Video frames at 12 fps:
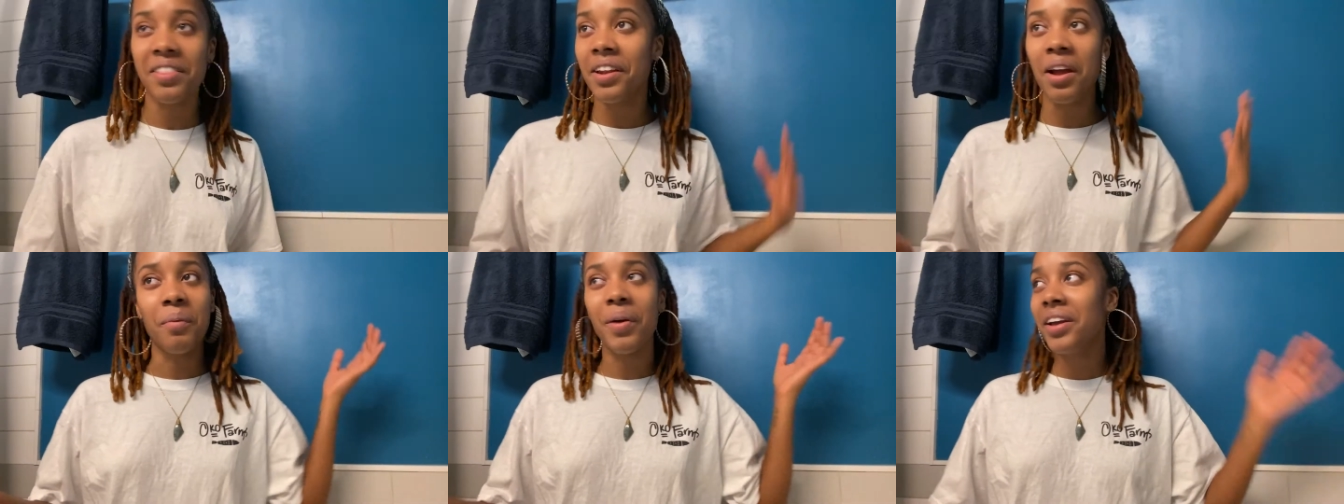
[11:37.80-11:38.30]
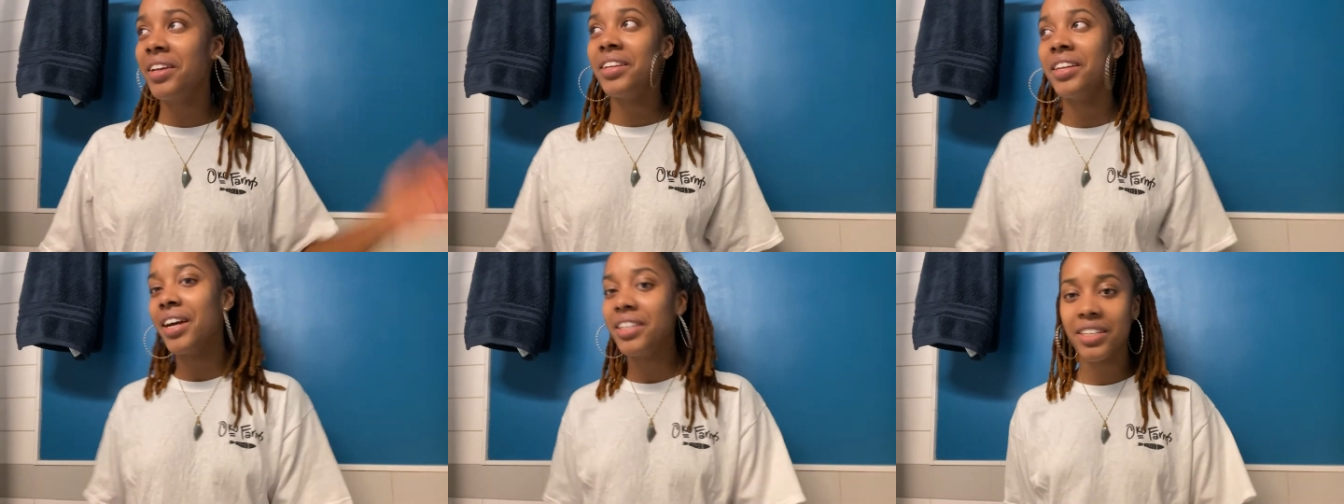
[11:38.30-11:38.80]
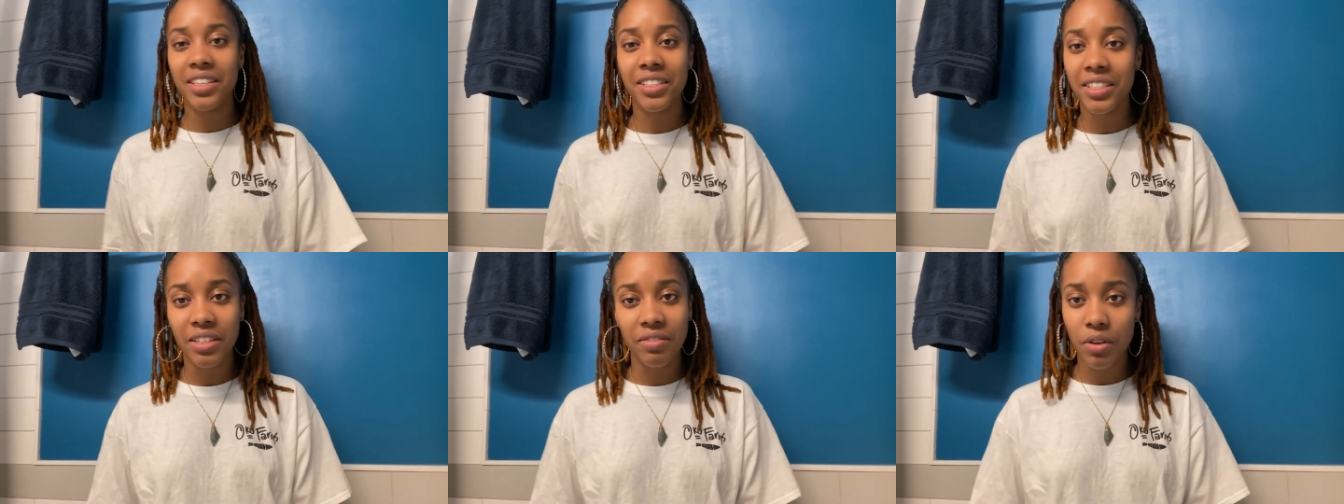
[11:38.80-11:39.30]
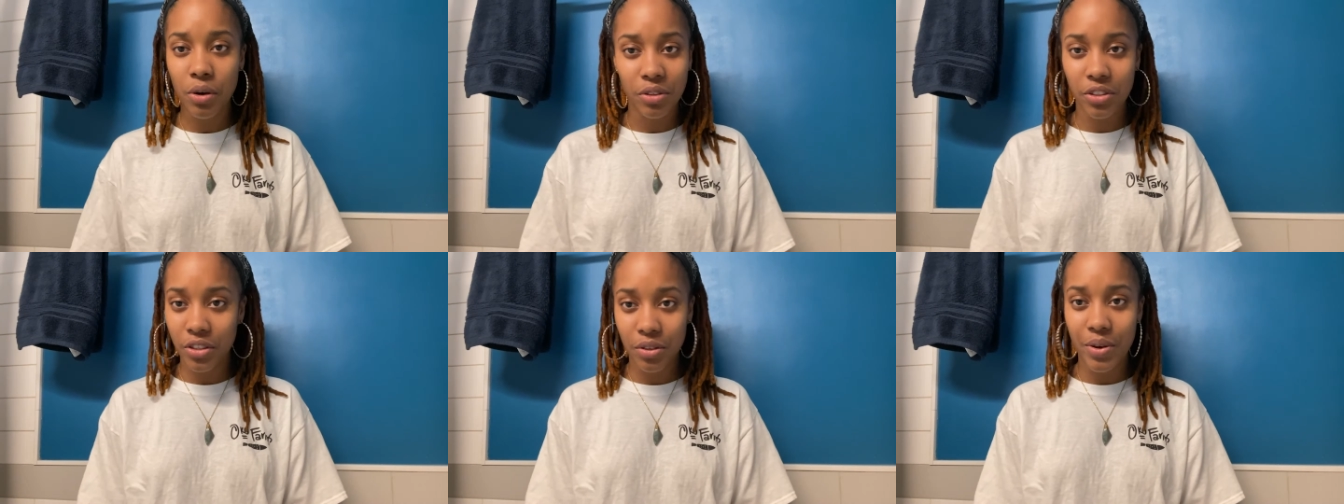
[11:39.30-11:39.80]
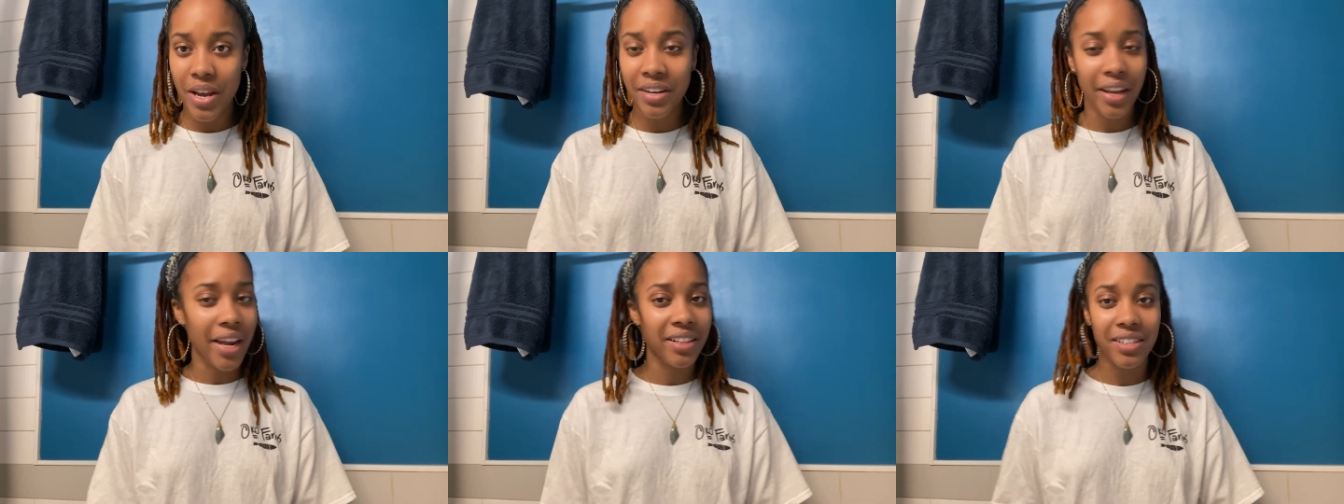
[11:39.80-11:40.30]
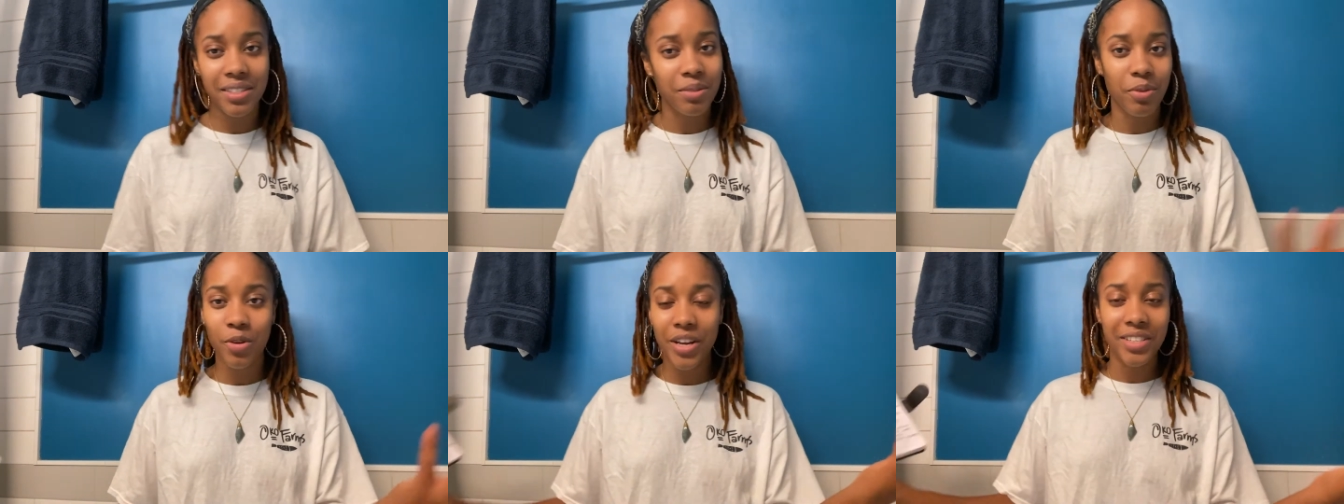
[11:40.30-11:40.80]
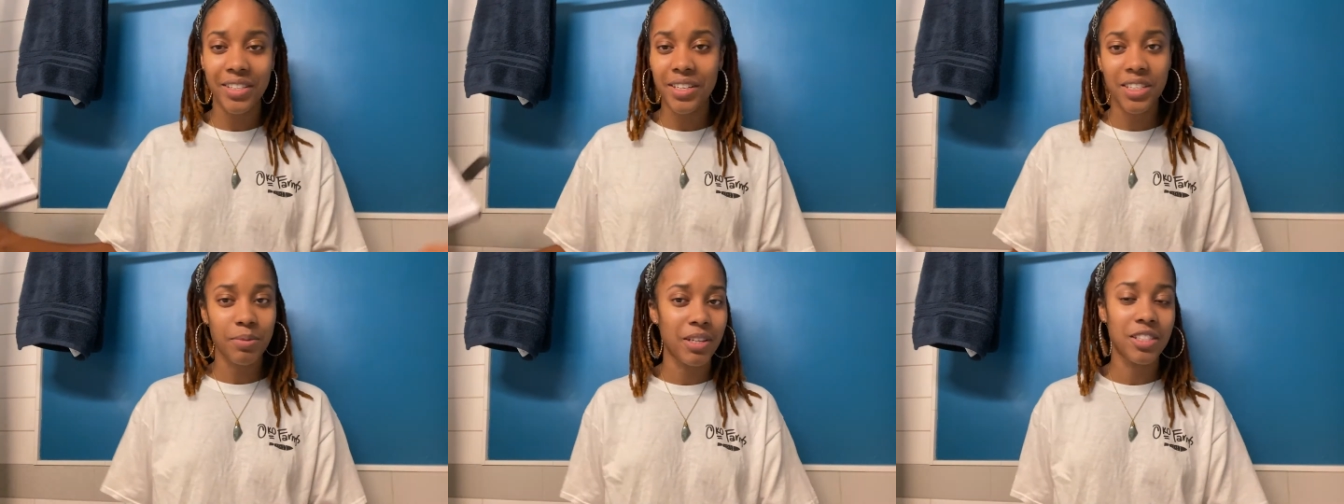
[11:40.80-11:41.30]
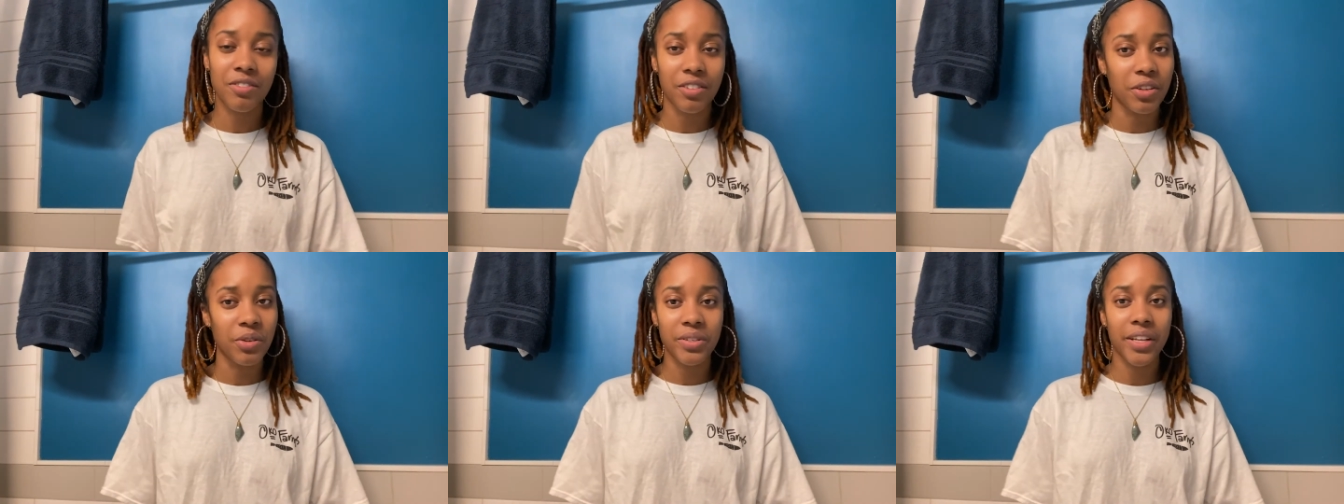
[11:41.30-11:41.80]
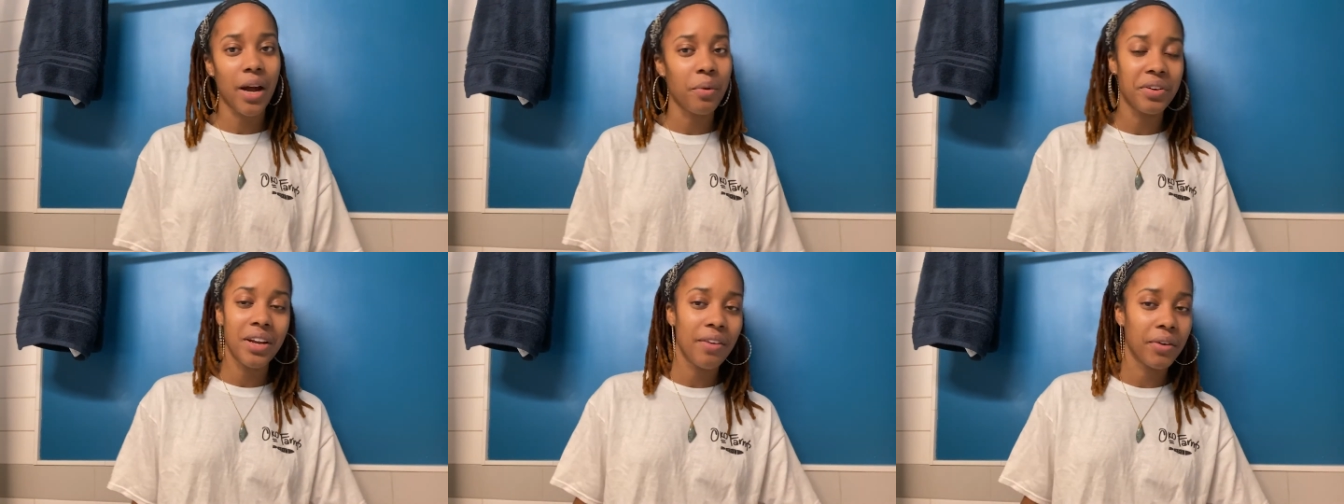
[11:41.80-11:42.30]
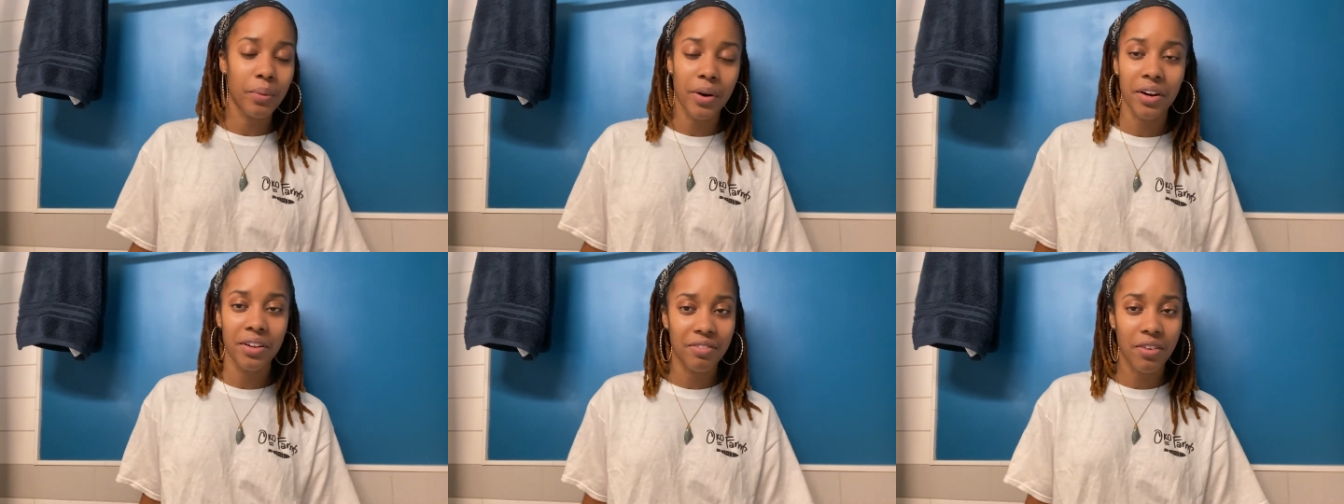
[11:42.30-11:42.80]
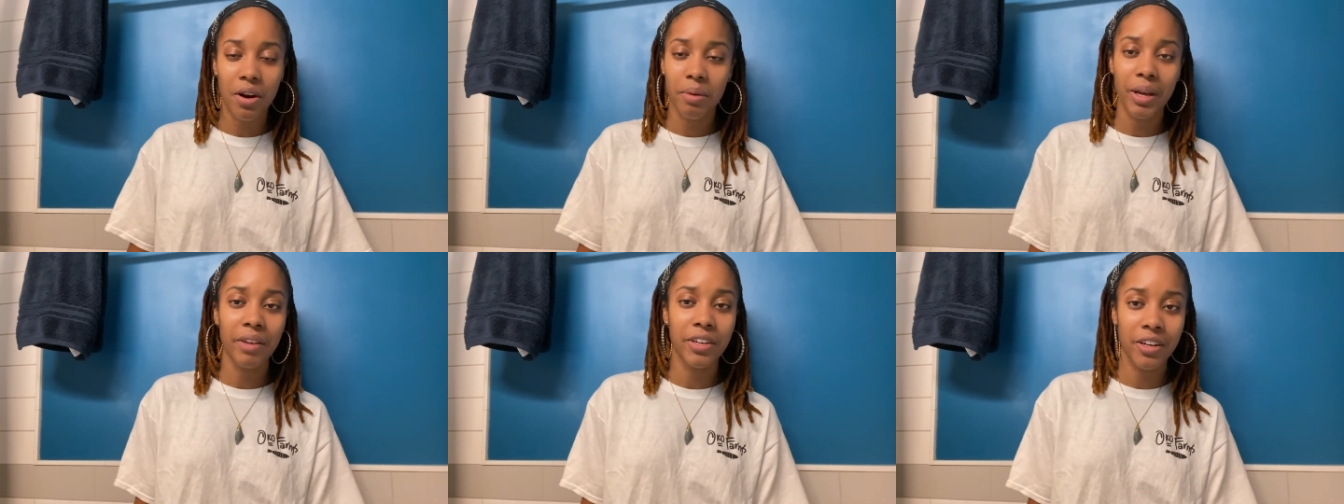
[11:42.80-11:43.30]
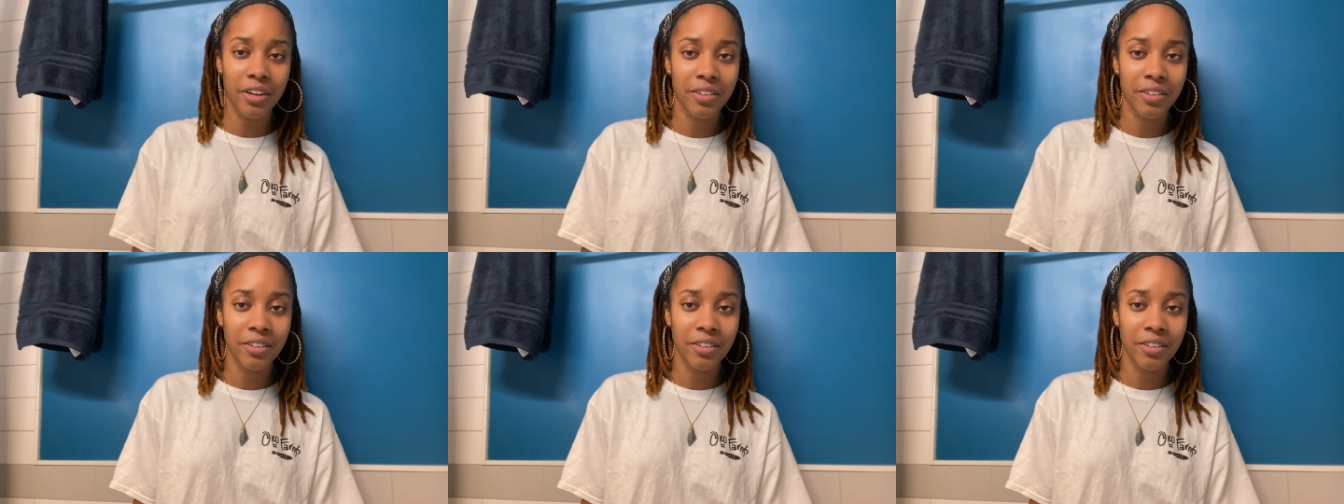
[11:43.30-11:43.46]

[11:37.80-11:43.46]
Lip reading: then I went and then I did a teen Vogue shoot in like this crazy expensive clothes that I would never wear on a farm ever.